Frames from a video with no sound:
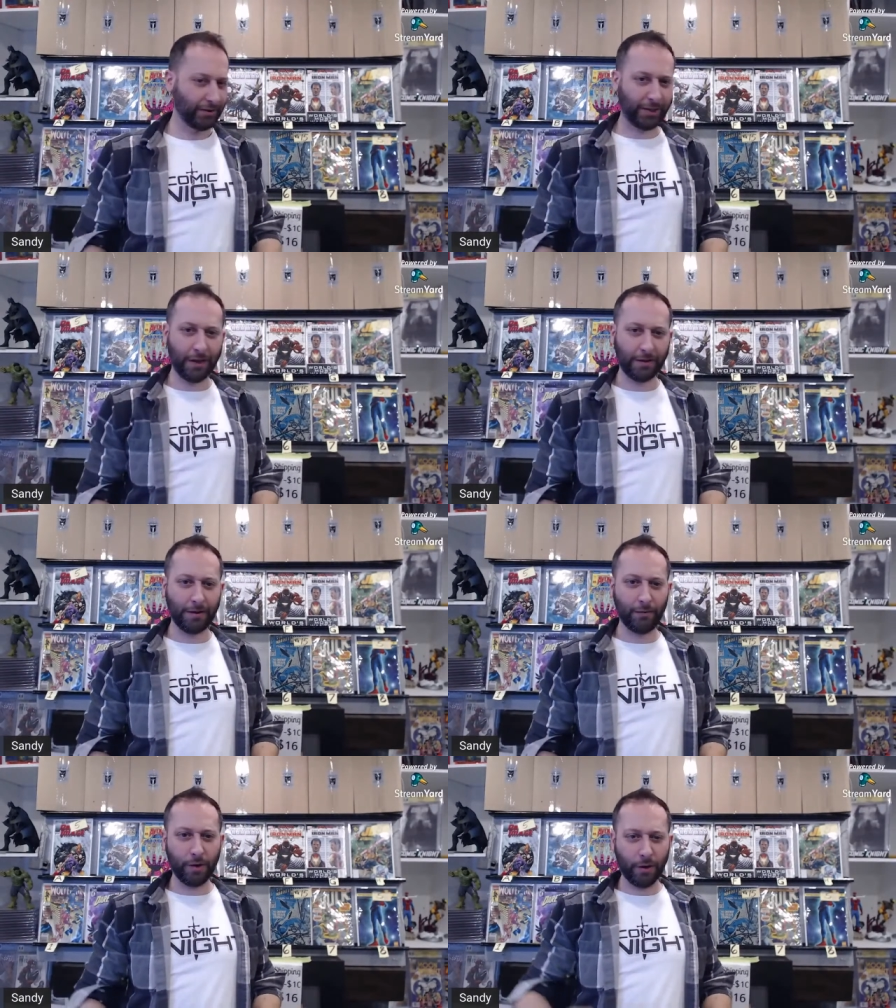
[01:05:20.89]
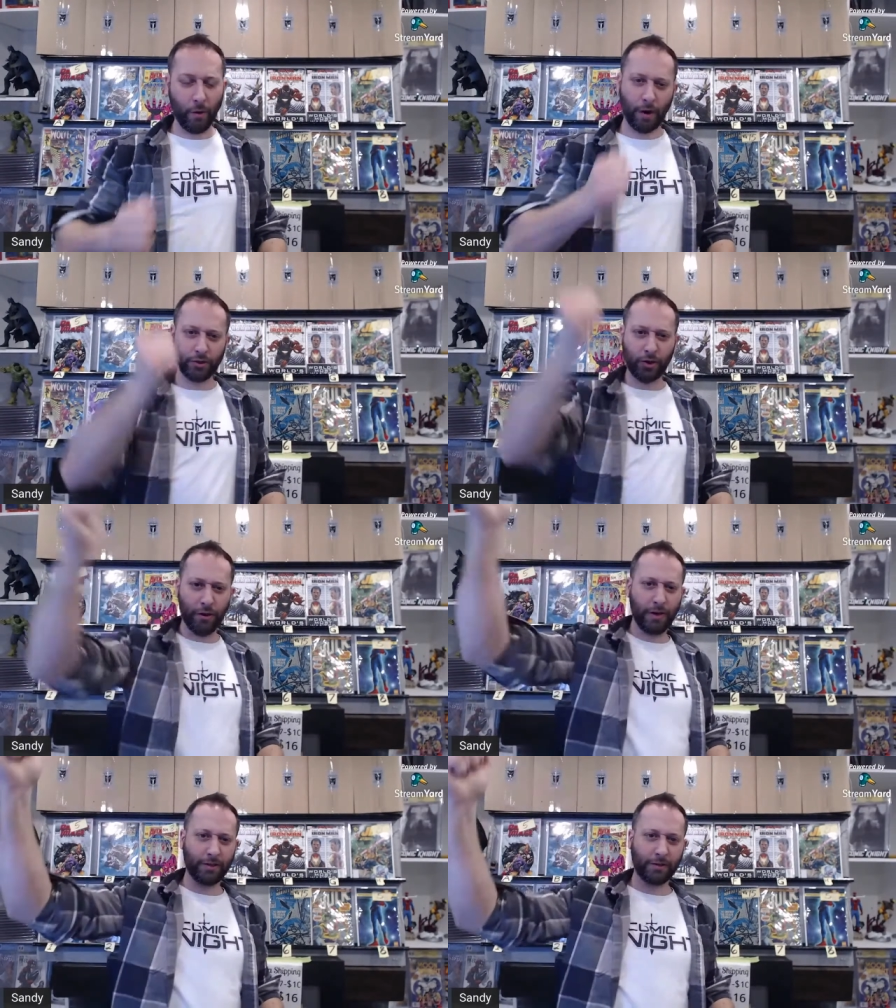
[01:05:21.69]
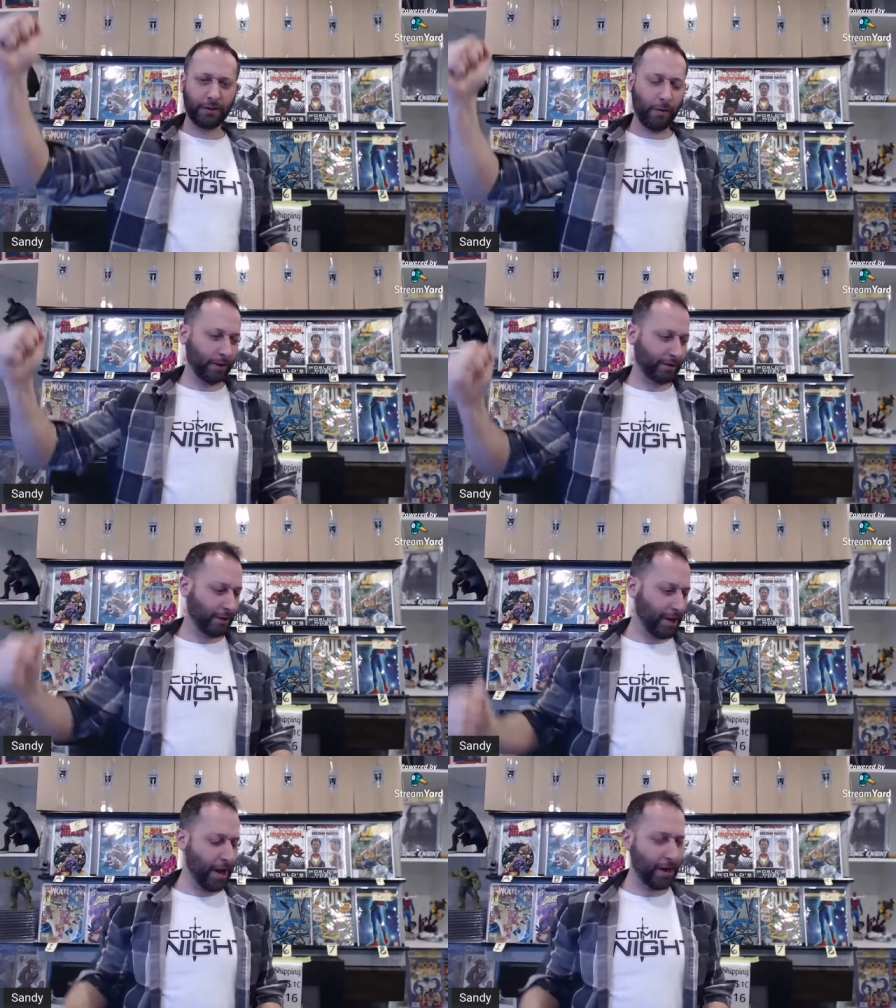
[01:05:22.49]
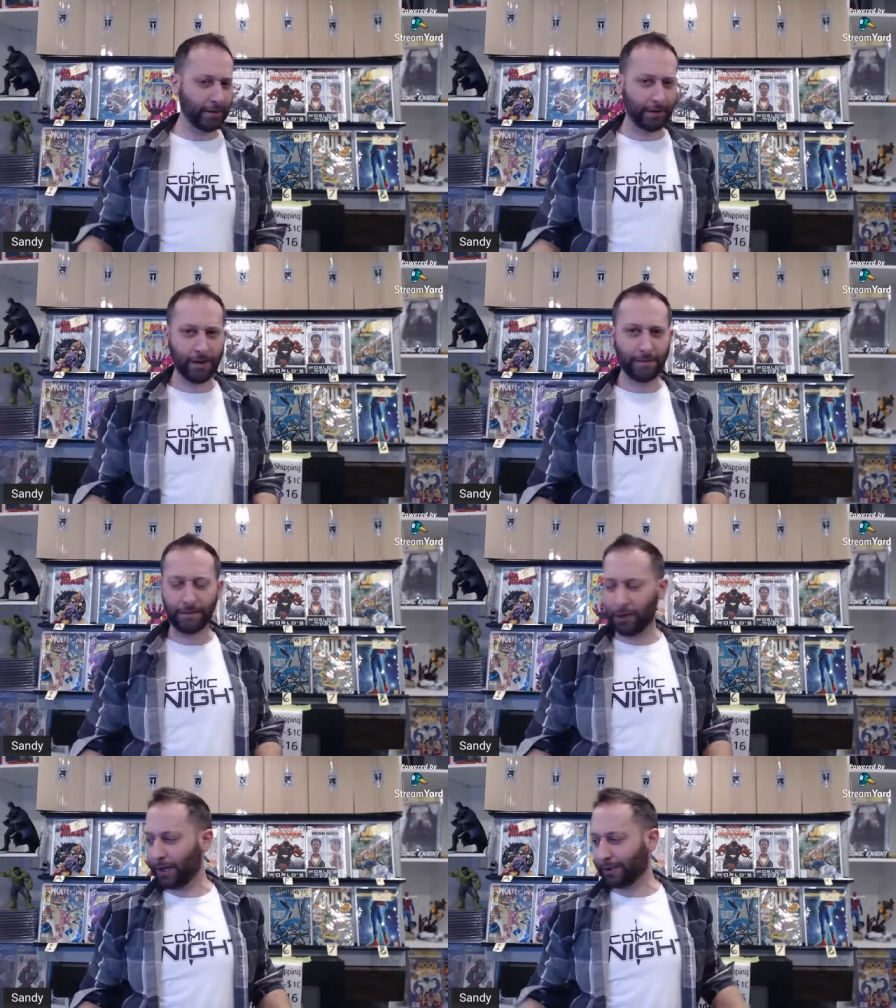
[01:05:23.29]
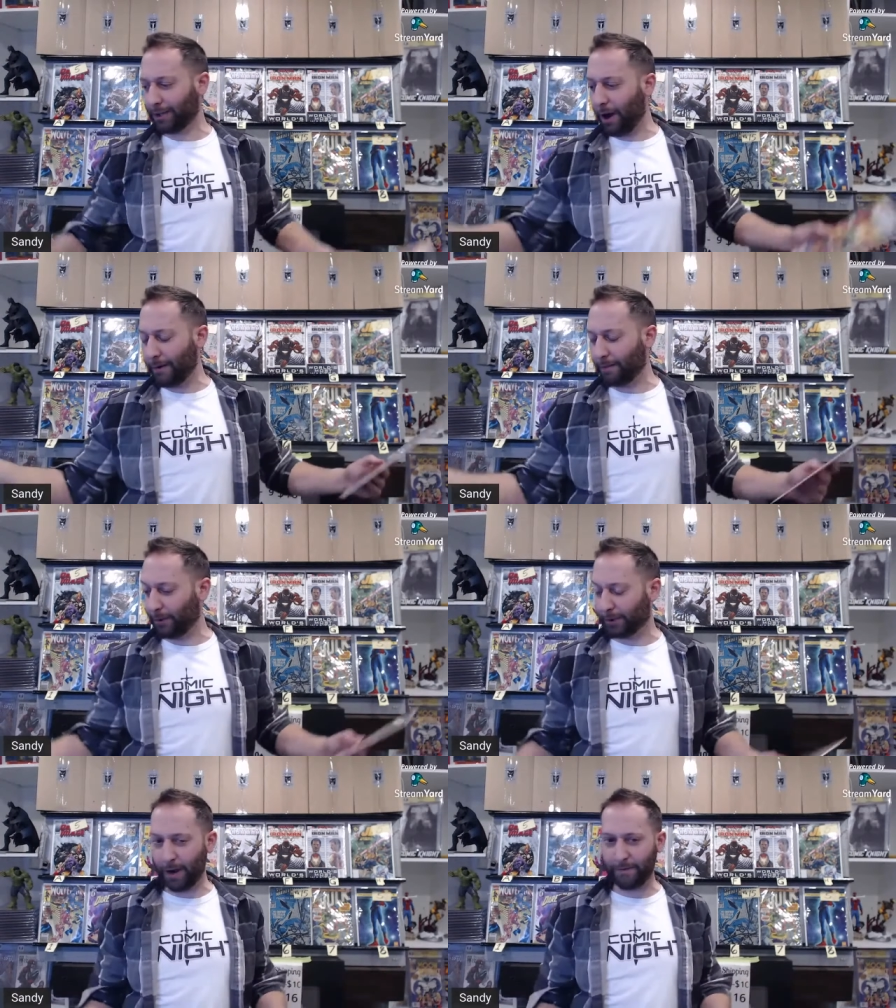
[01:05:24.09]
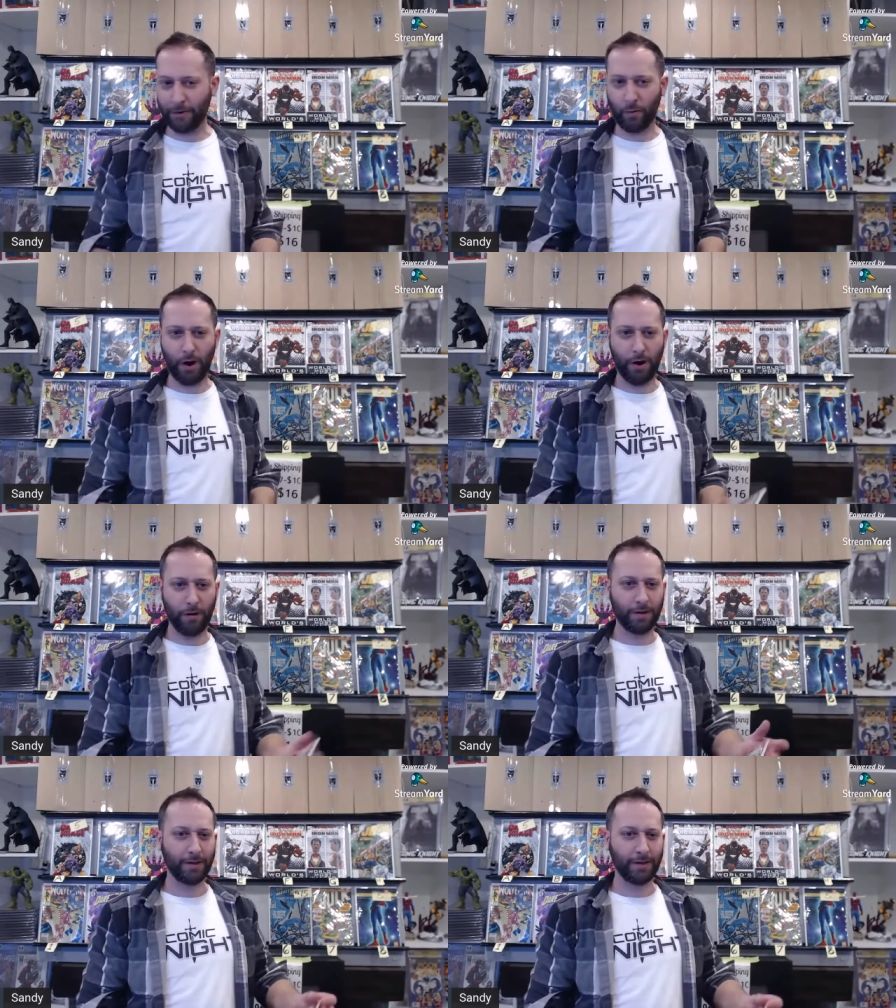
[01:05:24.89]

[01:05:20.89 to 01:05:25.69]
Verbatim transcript: Together, we go on journeys across the land and collect comic books everywhere.